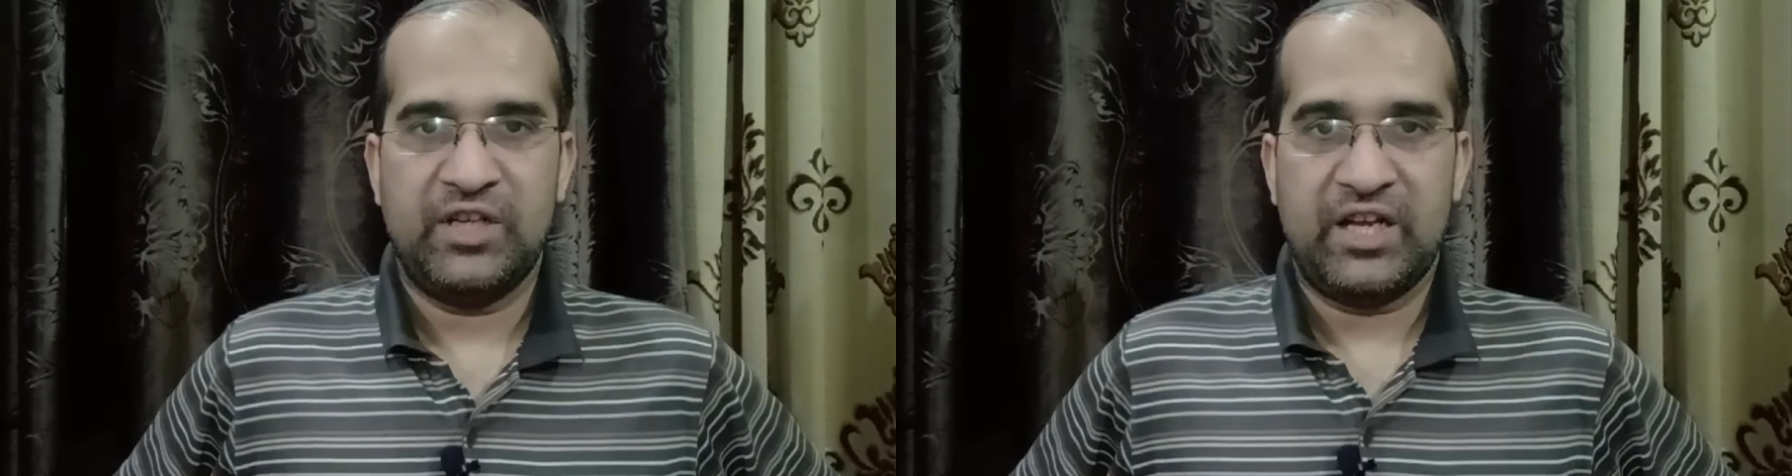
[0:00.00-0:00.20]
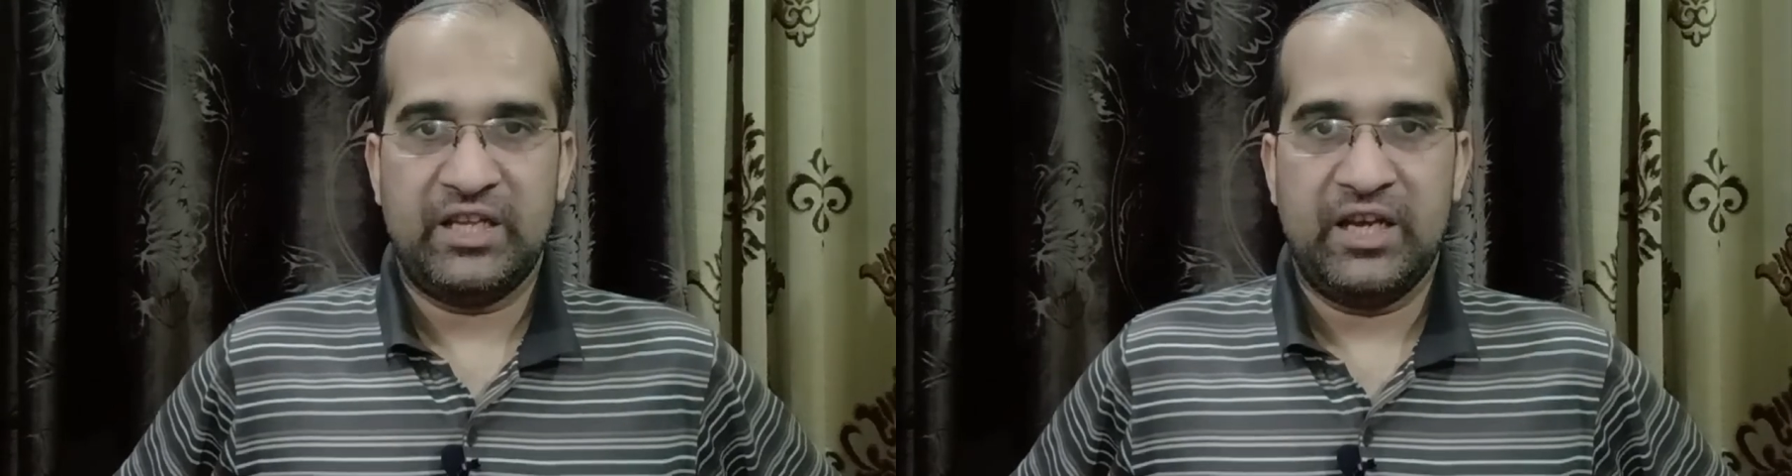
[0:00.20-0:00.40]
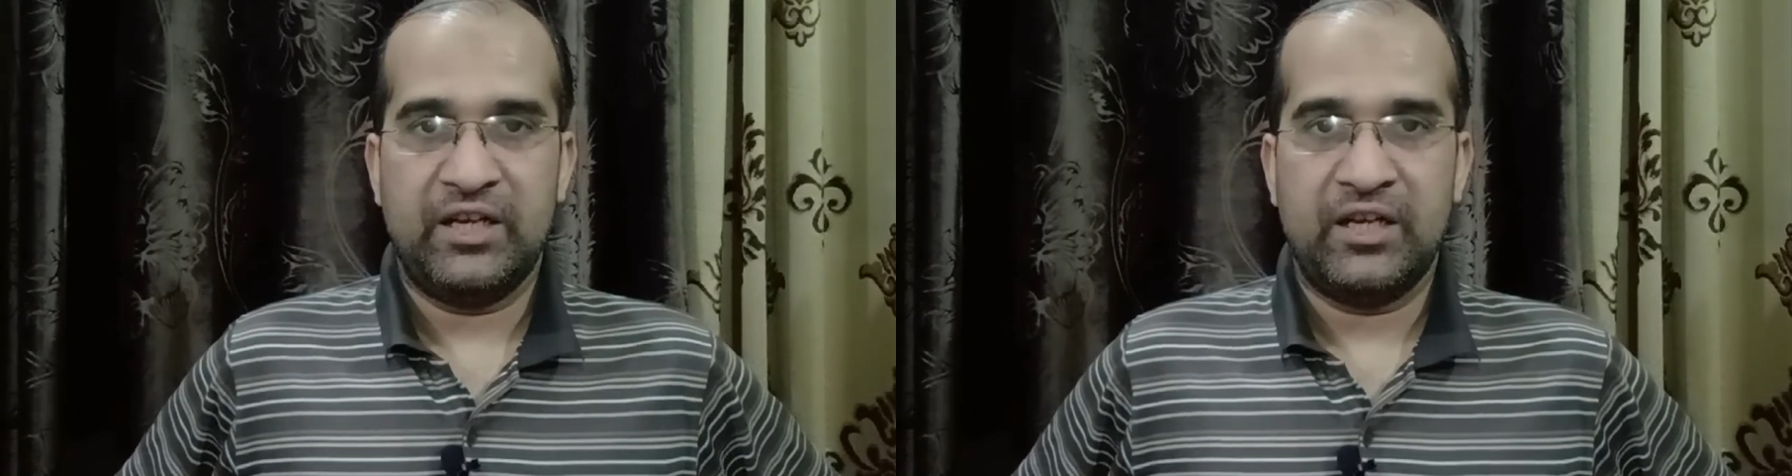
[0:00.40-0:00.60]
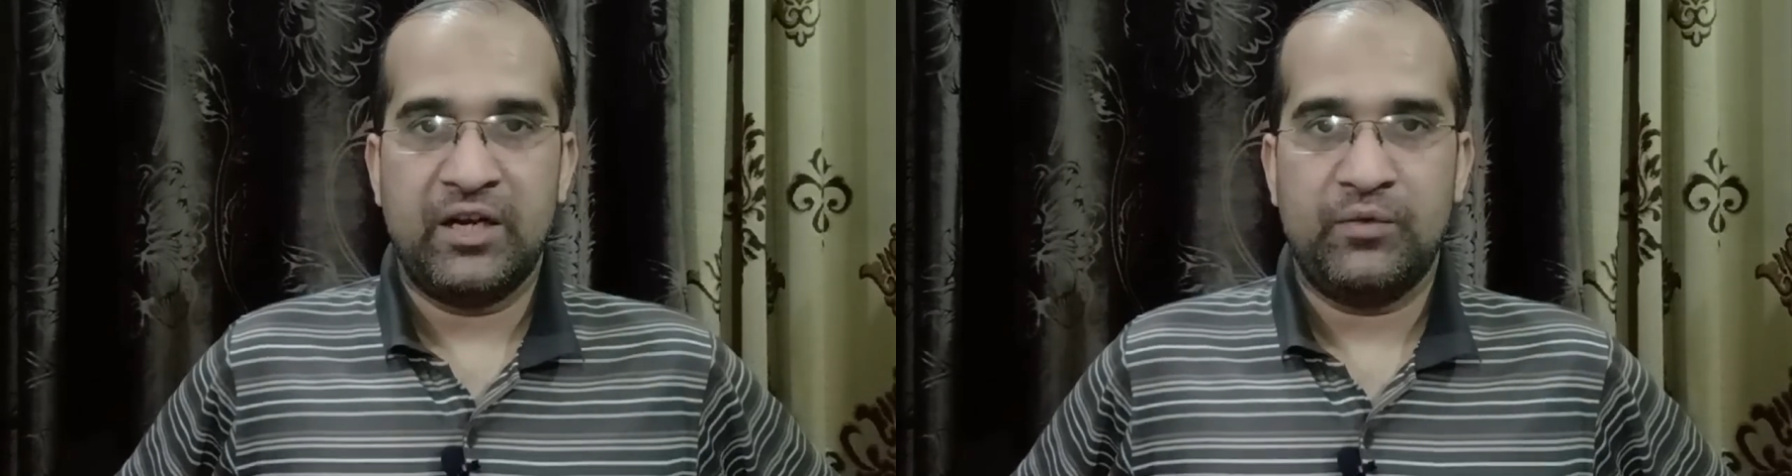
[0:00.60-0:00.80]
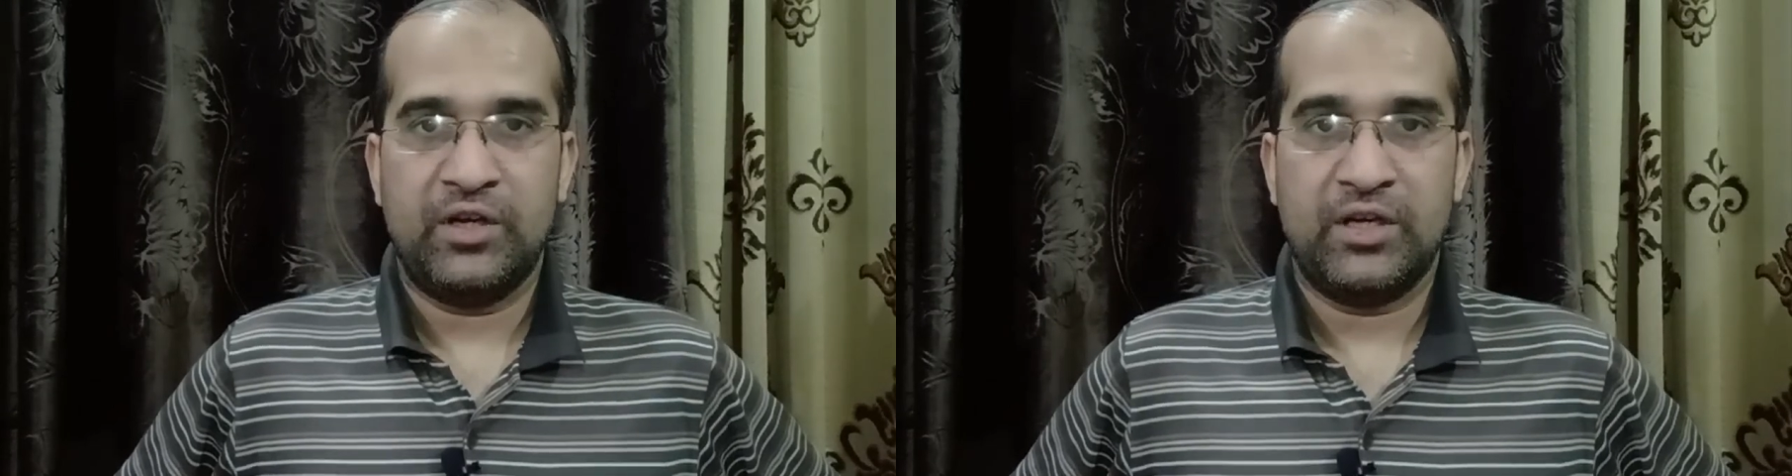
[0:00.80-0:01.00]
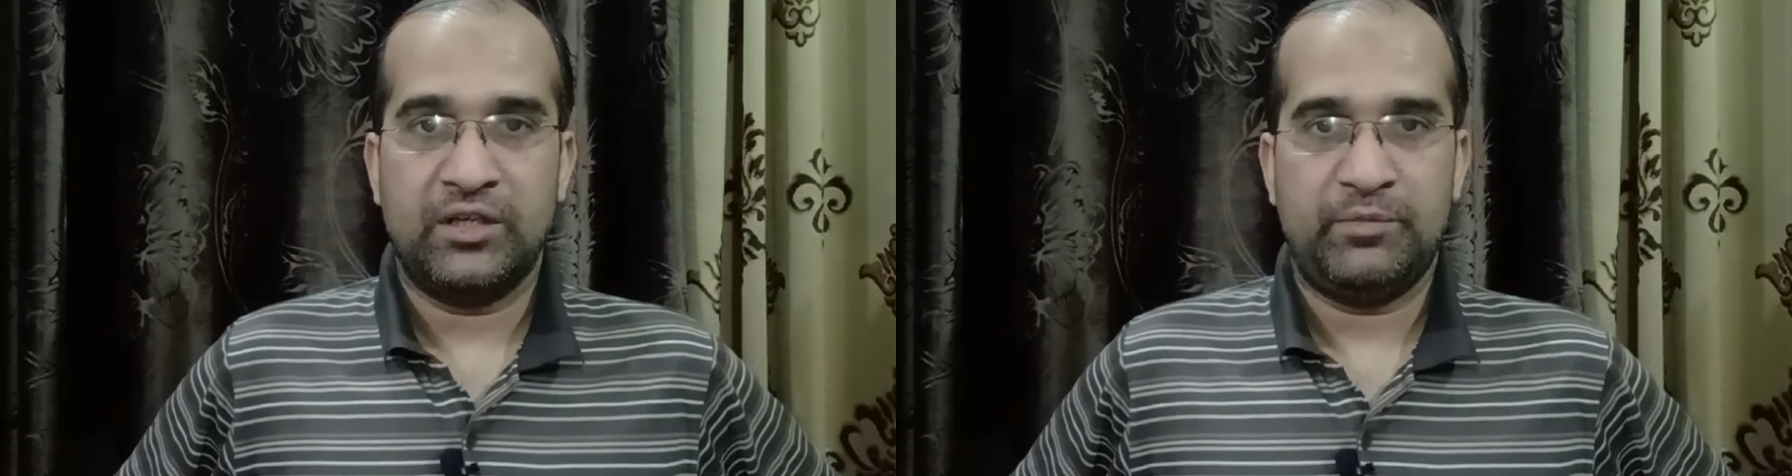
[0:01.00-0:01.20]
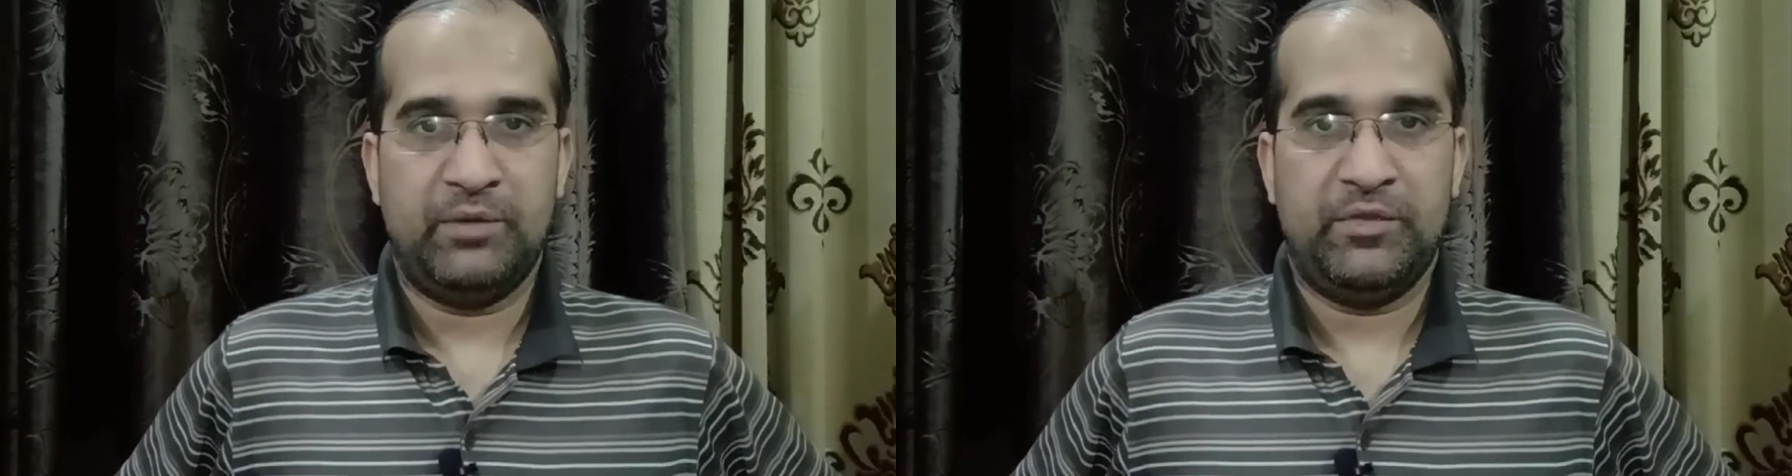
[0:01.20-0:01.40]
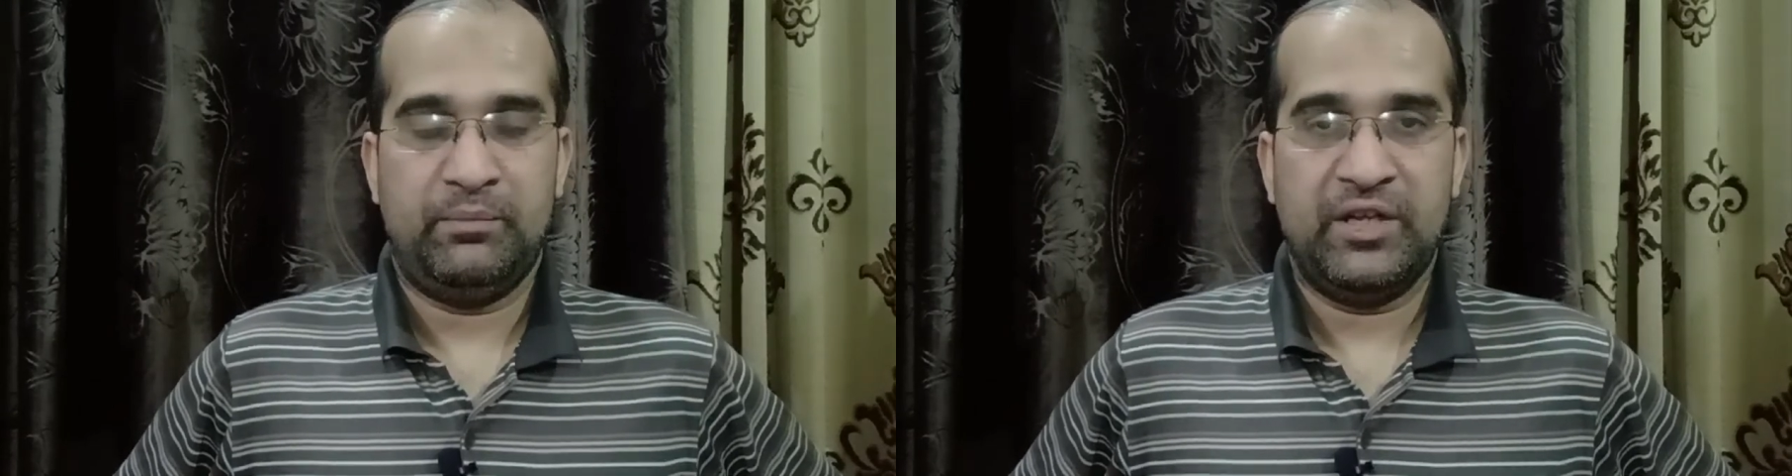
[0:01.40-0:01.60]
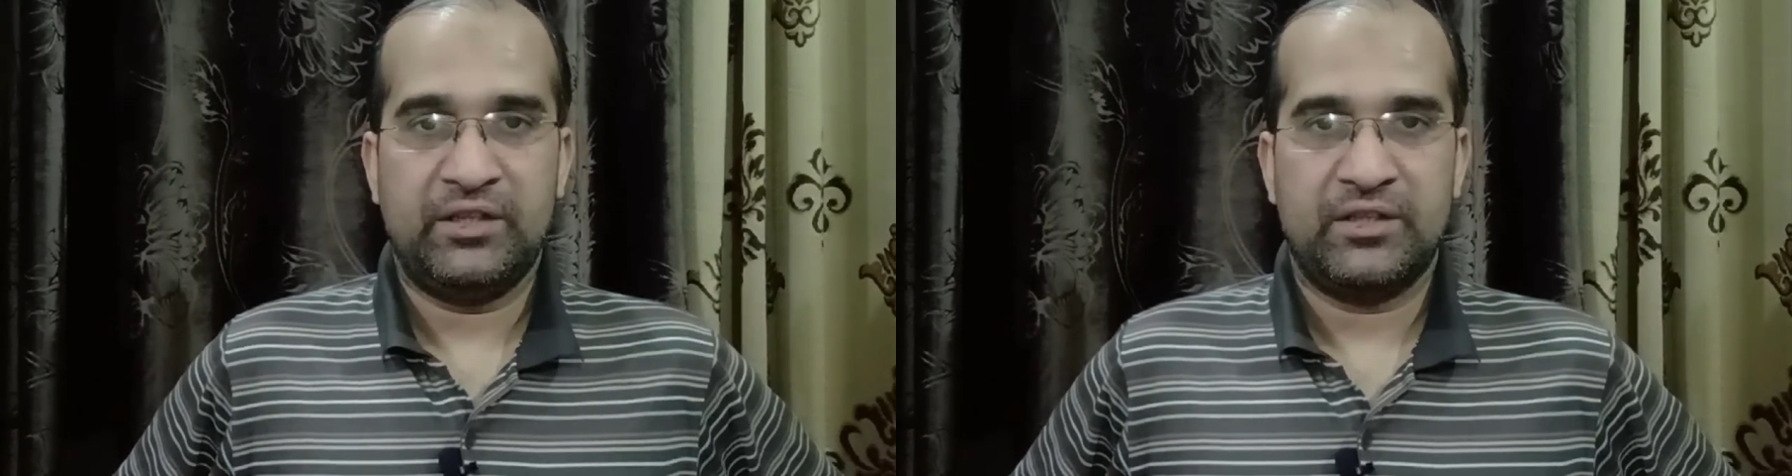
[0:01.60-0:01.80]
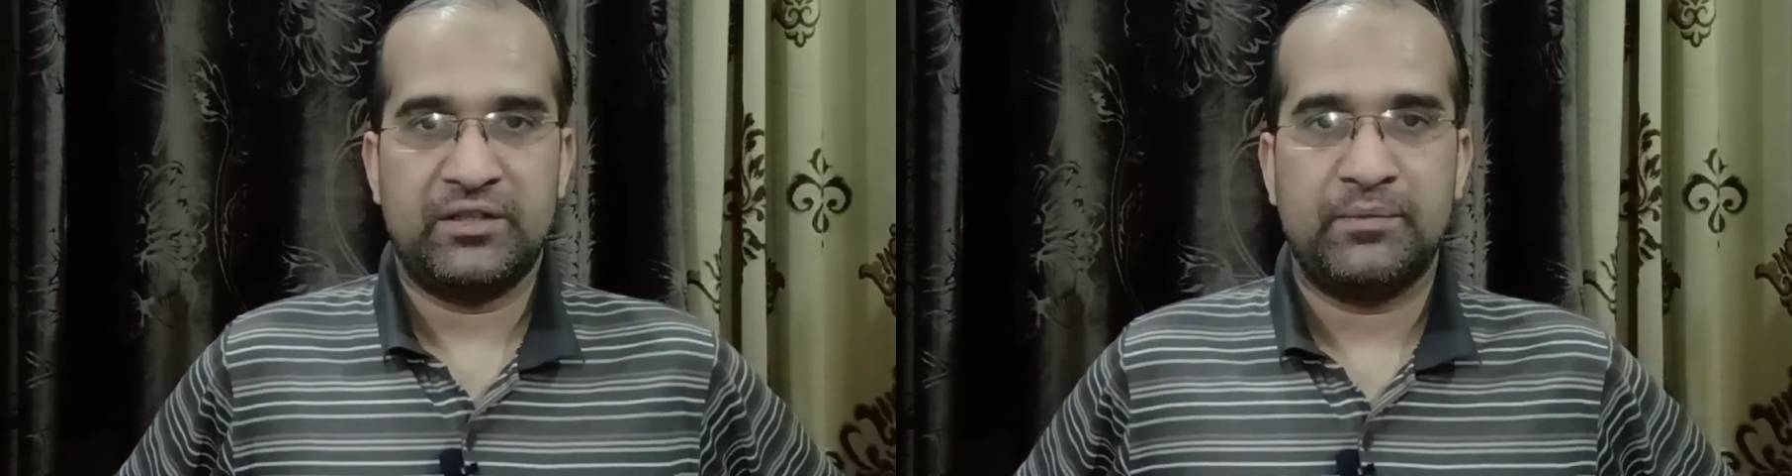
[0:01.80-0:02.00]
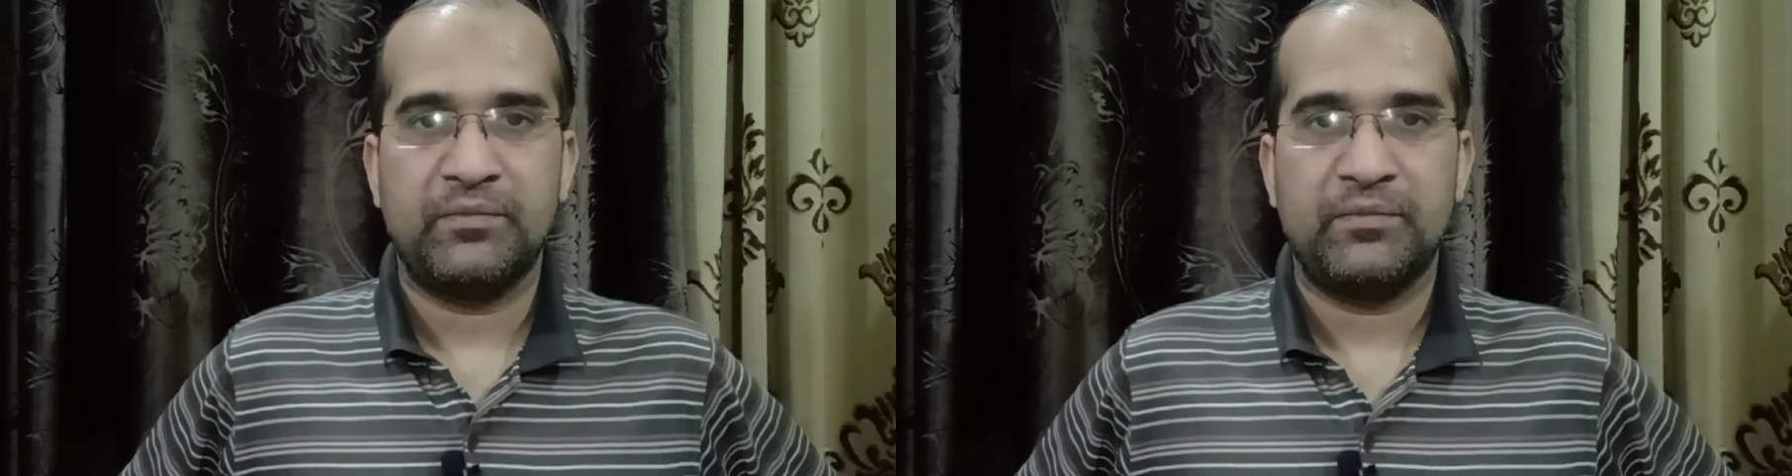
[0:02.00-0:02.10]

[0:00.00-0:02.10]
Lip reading: I get and what are the payment methods.